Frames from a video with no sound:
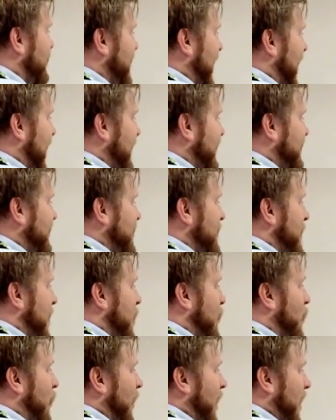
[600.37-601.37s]
to
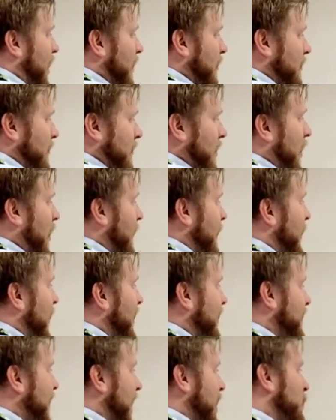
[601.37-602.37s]
estimate what angles are.
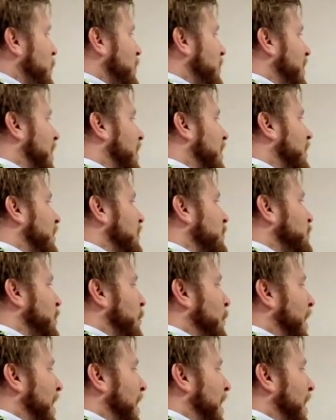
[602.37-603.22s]
Again, with angles, when